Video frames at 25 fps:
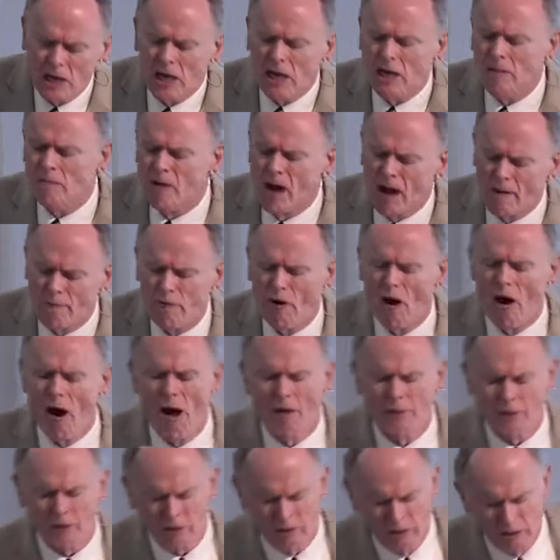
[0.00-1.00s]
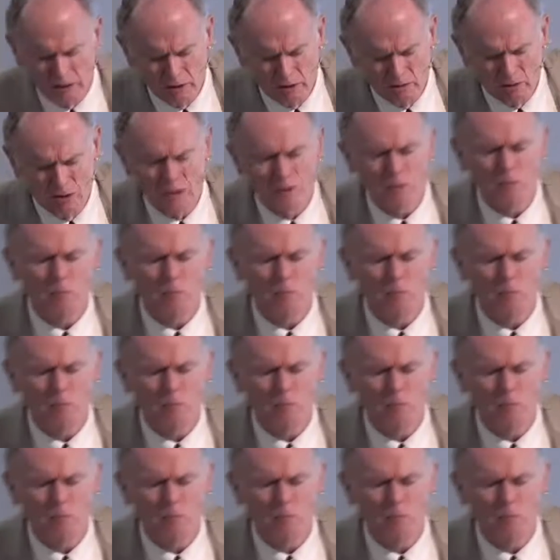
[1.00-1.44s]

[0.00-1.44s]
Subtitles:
And my father, who was a